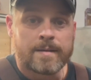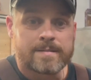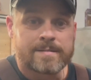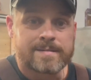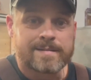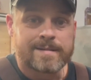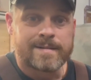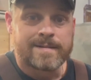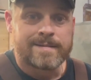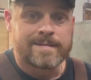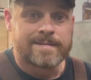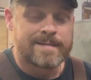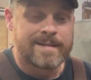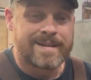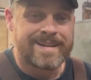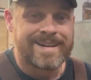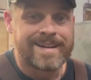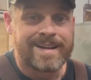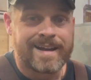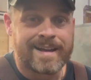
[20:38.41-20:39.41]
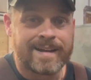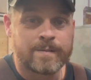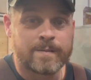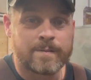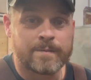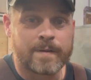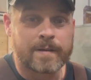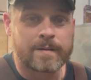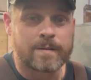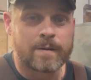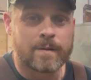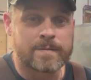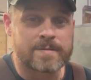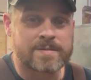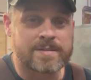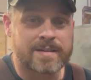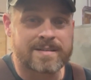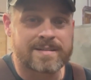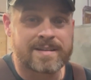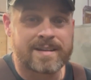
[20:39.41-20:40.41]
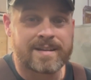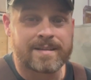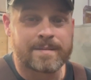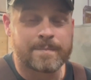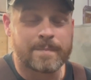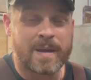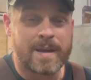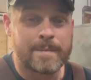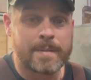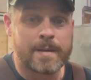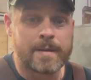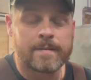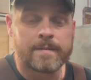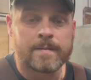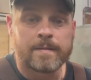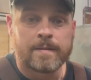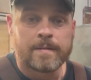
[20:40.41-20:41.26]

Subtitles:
So I don't know if I'd go with 1/16, maybe.